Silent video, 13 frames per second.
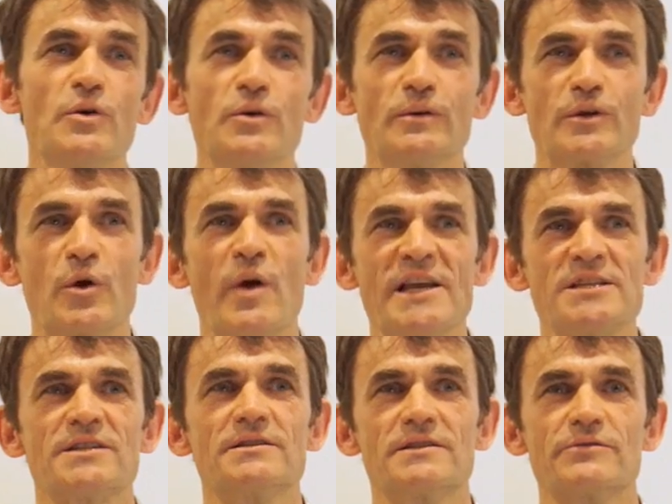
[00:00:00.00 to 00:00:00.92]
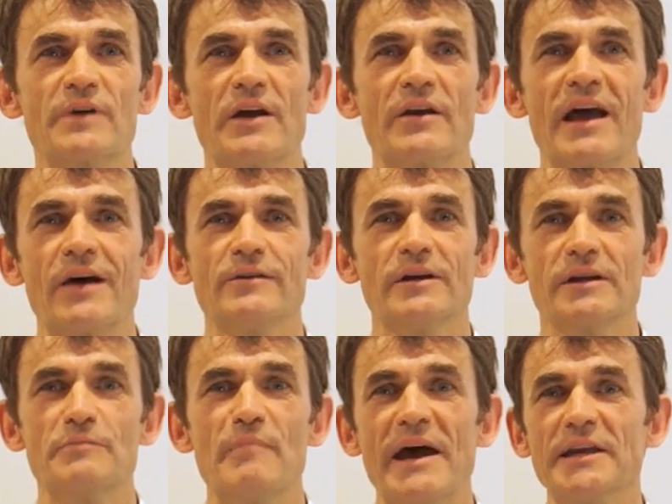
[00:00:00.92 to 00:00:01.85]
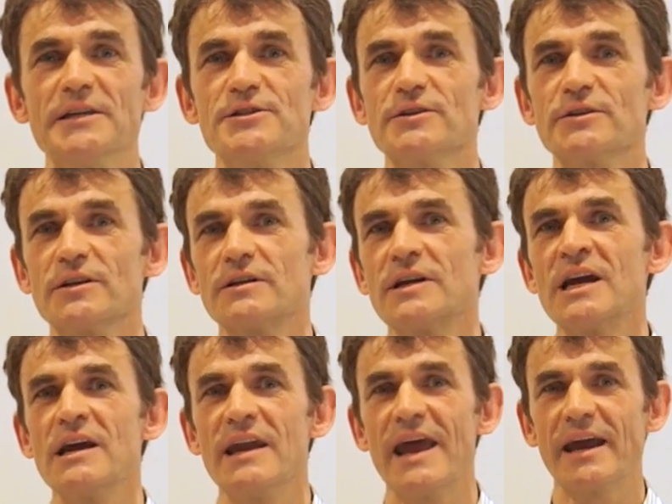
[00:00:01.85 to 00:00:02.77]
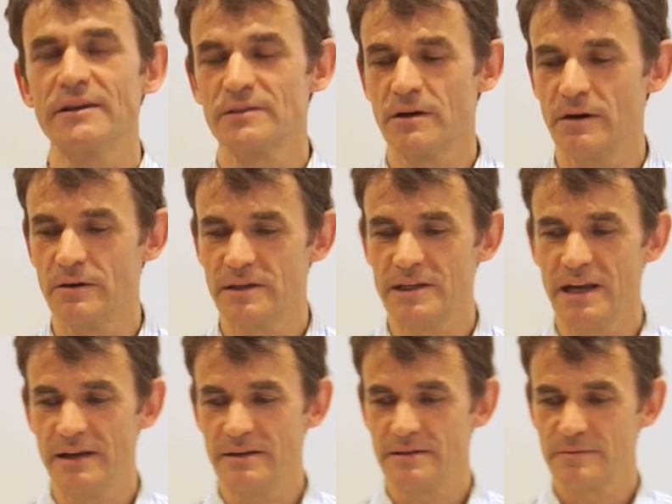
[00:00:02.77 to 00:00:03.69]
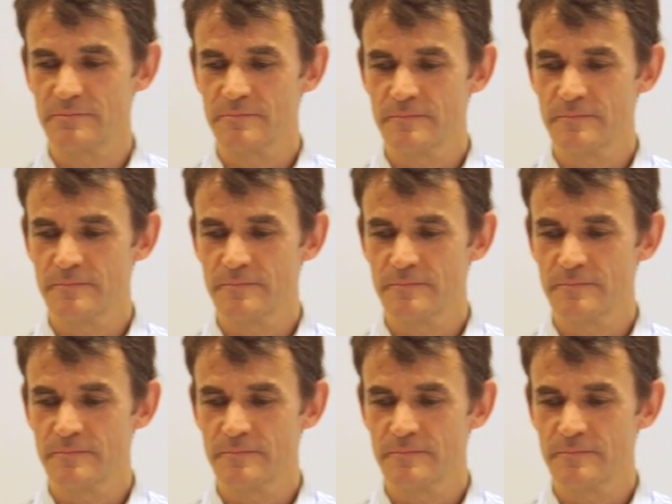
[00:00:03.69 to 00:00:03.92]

all the questions around how they're going to manage and connect content.